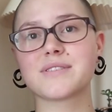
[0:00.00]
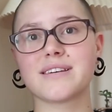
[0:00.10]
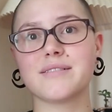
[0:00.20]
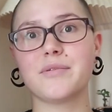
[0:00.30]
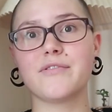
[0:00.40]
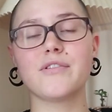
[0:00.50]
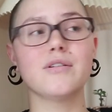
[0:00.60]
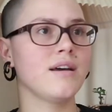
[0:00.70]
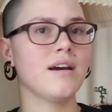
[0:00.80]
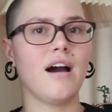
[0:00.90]
to see her
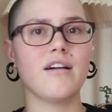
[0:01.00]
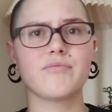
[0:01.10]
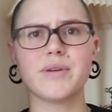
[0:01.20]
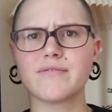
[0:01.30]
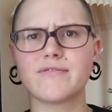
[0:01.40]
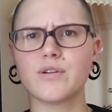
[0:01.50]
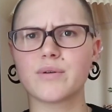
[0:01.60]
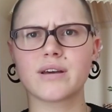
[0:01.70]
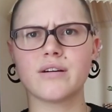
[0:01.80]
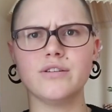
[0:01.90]
perform. I've been
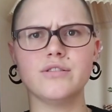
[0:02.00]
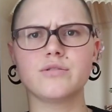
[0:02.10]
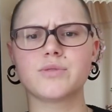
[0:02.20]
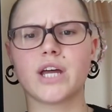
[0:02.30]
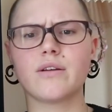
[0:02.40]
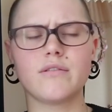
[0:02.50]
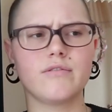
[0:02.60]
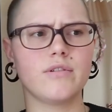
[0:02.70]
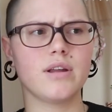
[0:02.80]
following her YouTube channel for